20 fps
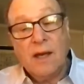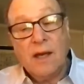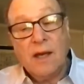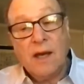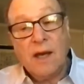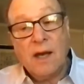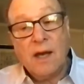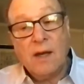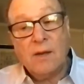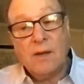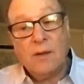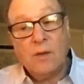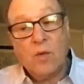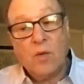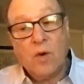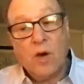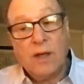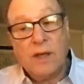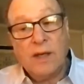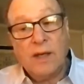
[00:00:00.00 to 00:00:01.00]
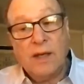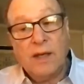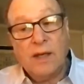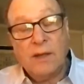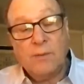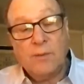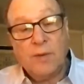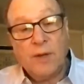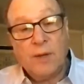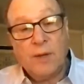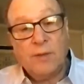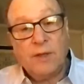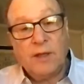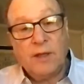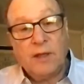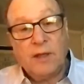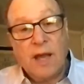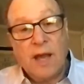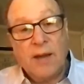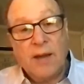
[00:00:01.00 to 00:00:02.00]
Waukegan
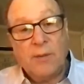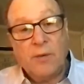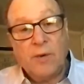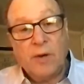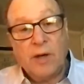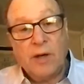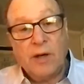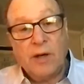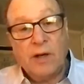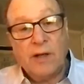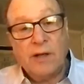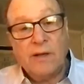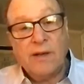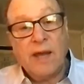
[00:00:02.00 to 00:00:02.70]
Public Library.